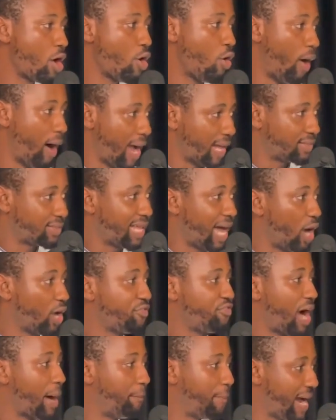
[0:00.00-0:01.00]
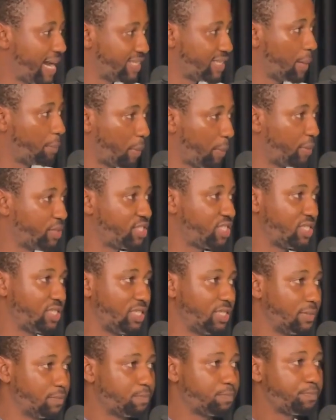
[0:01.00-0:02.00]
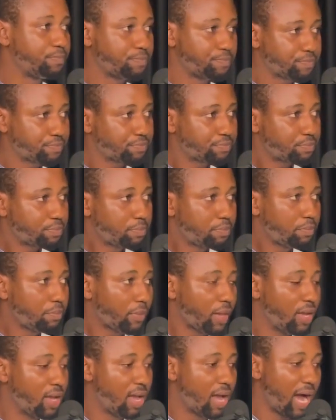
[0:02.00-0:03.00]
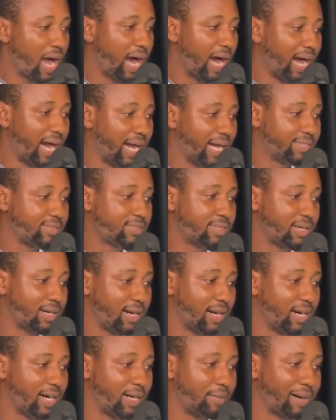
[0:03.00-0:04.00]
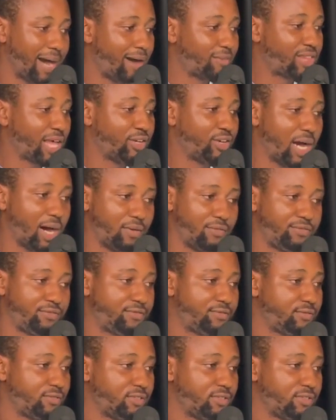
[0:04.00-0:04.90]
All right, now if you are buying a property and after you have